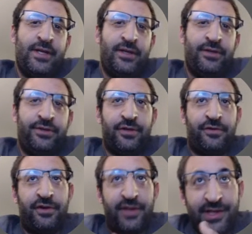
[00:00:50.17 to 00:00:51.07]
So
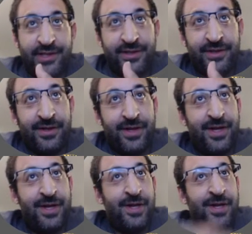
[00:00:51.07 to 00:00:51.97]
for this,
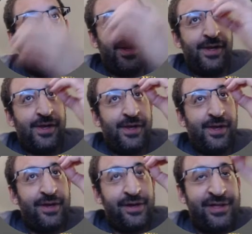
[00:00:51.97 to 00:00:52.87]

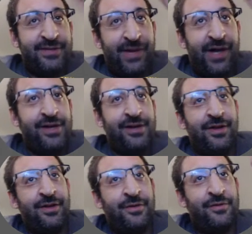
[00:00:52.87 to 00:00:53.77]
it's my
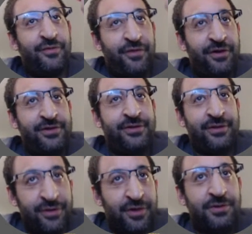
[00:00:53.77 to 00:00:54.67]
first
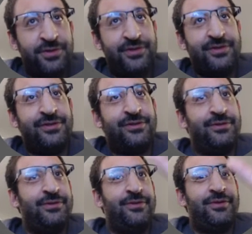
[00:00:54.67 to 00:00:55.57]
goals.
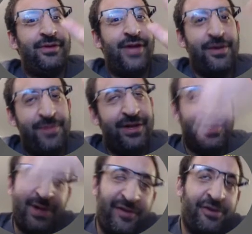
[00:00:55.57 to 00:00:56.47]
I repeat, it's
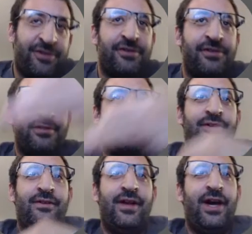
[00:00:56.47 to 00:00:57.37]
my first goals,
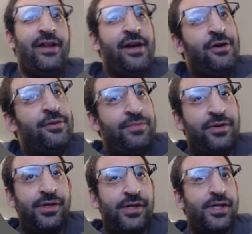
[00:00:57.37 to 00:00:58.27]
and I hope
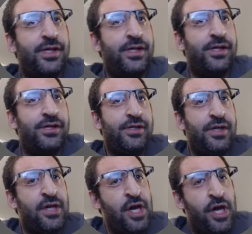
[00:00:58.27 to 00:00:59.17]

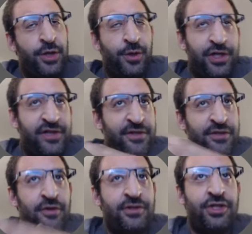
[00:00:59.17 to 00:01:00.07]
to achieve these
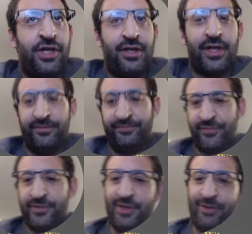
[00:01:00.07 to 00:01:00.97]
goals, inshallah.
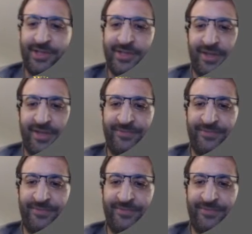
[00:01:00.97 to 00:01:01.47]
So let's start.